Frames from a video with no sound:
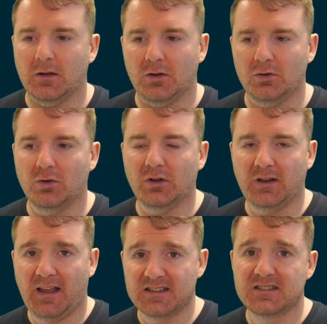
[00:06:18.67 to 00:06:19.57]
you're going
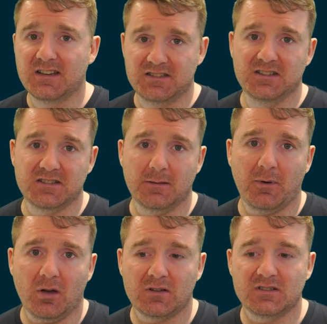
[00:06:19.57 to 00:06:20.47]
to SSH into the
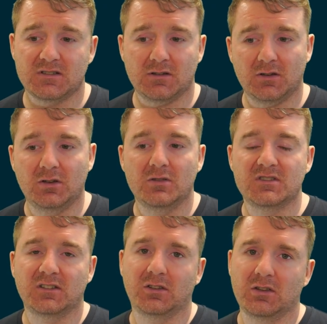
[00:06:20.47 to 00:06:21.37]
box
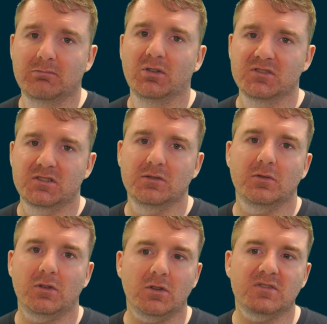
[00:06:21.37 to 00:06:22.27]
using the Ubuntu
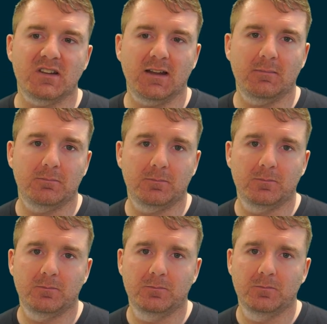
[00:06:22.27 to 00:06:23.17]
username.
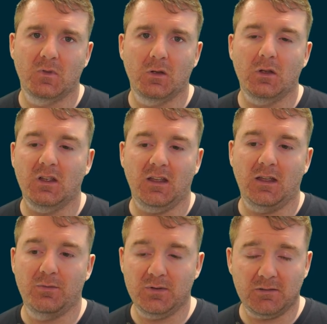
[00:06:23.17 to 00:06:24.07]

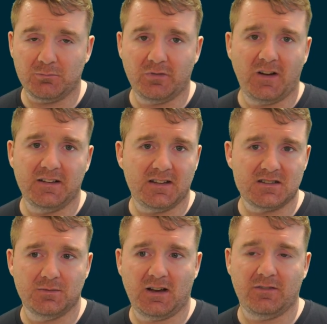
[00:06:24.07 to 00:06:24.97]
If we didn't provide this,
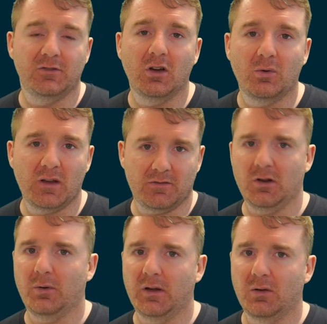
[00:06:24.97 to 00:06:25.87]
it would have no way of
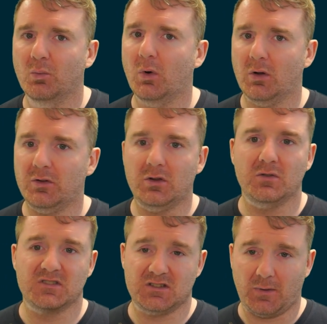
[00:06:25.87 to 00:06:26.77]
knowing what
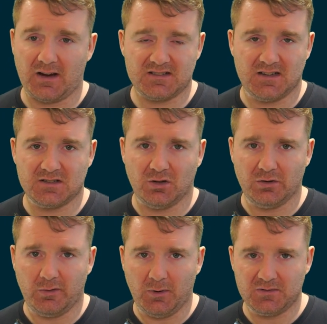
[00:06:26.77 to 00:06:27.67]
user to access on the
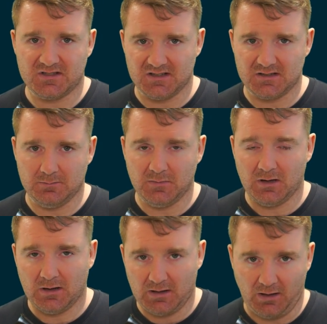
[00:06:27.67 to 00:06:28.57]
remote system.
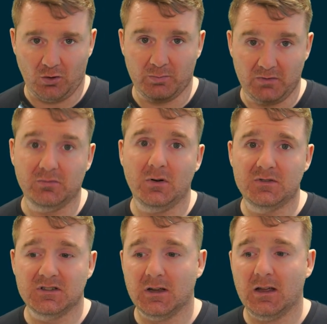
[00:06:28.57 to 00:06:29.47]
It could be
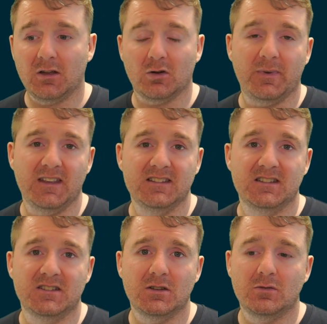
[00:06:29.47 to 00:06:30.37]
root, could be
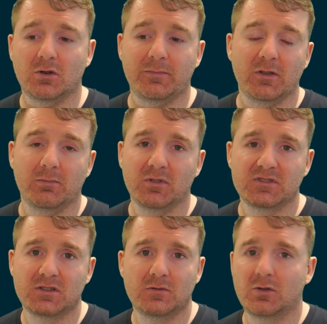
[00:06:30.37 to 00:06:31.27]
EC2, could be
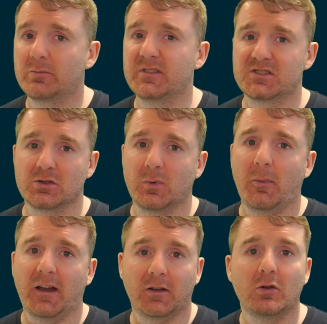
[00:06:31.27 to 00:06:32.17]
Ubuntu, could be
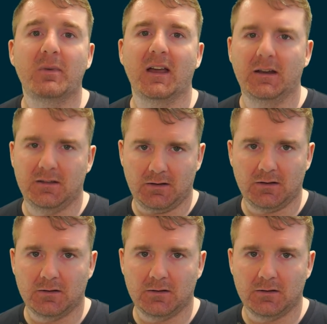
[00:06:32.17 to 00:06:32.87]
Superman, it could be anything.